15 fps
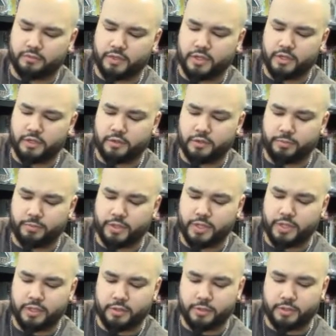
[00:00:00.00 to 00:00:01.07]
Vertigo is pretty
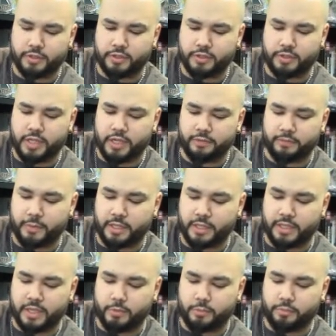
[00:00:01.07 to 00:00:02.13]
good with their stuff,
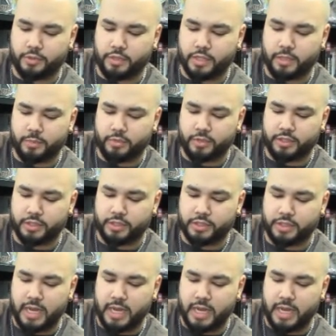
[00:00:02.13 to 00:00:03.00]
man. They don't pull any punches.